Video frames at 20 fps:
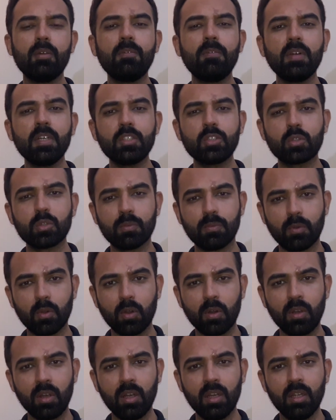First of
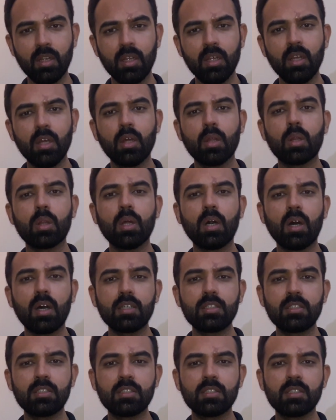all,
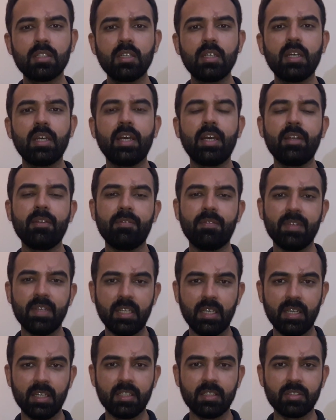thoughts and
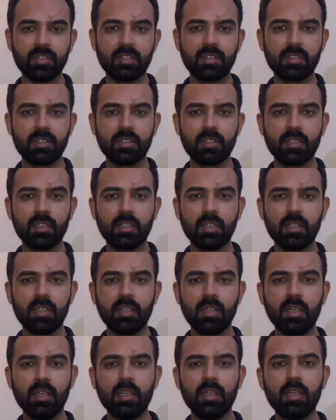feelings.
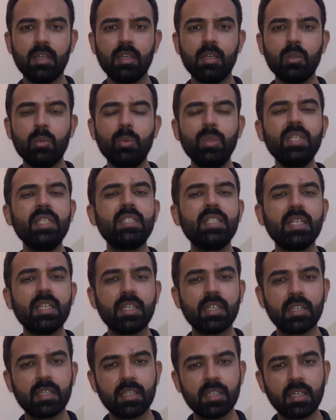We
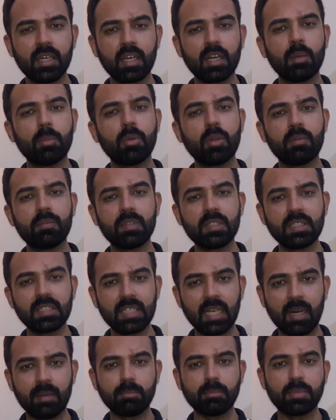take a couple of
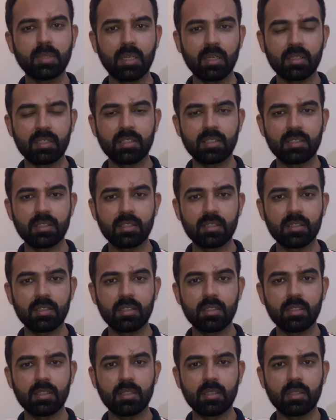examples.
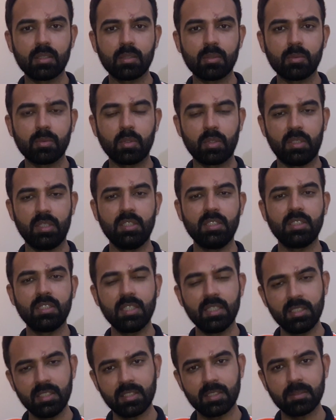For
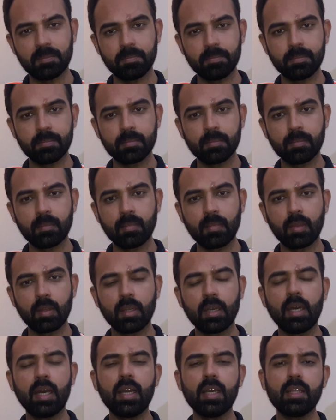instance,
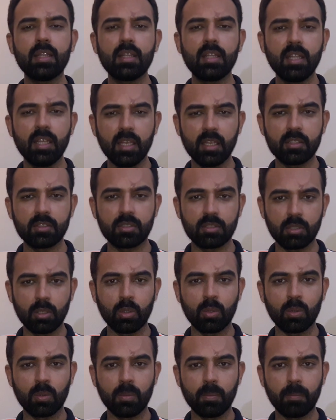I think
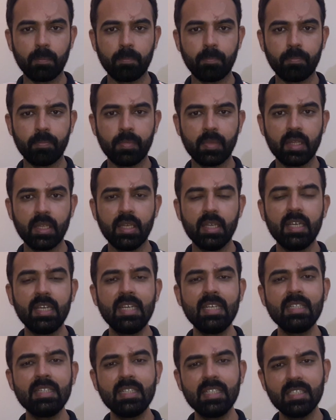so.
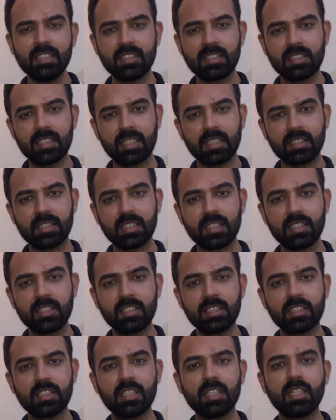In this
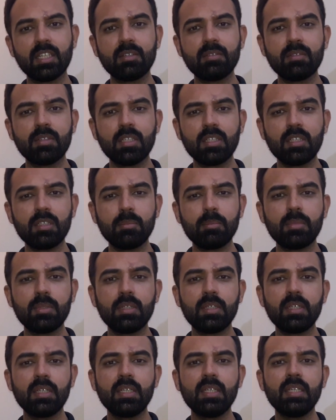sentence, the verb
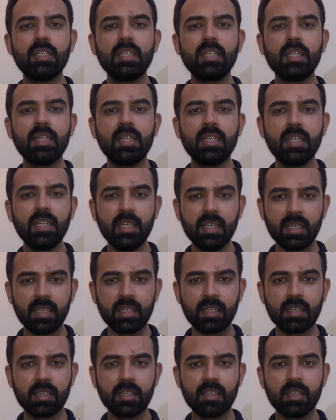
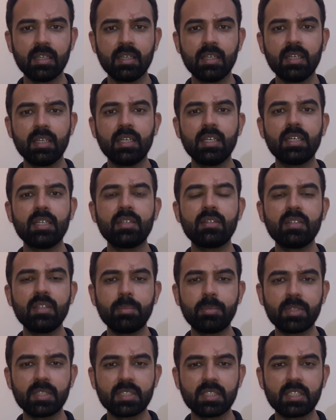think
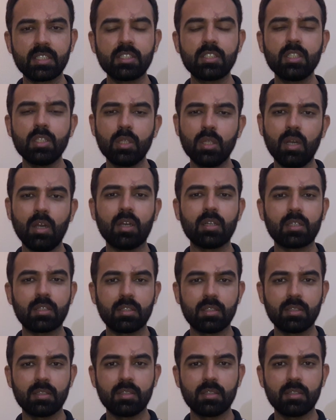represents a thought.